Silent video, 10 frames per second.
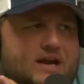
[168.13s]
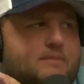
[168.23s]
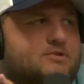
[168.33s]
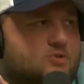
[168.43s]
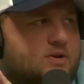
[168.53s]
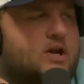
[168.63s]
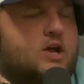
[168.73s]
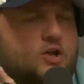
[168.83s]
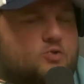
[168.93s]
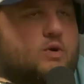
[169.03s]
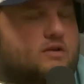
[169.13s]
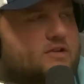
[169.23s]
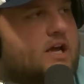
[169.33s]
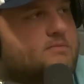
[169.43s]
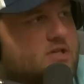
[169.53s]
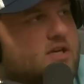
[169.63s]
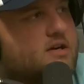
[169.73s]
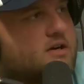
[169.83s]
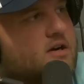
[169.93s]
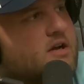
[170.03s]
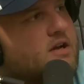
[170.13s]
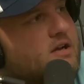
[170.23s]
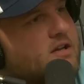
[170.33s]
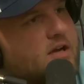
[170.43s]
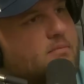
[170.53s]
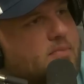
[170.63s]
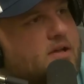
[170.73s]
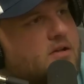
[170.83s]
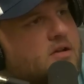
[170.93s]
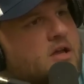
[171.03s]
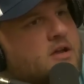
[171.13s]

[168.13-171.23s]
happens only 12 times a year. Yeah. Like a bill.